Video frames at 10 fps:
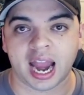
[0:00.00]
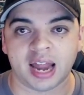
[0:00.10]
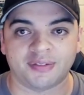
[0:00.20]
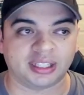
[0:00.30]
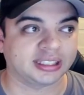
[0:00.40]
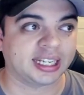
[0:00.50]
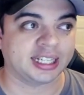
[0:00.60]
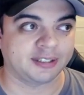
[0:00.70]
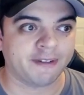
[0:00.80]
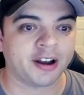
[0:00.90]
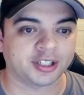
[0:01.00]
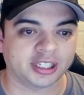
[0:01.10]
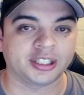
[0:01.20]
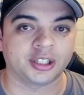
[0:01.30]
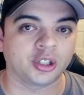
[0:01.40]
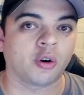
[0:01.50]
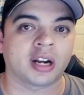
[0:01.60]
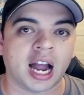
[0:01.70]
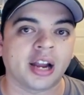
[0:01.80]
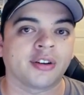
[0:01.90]
And that's the case the values will continue
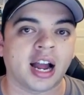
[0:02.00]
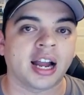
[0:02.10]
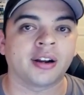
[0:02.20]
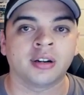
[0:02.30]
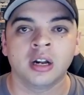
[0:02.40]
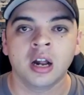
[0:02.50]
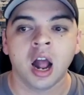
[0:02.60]
going higher and higher.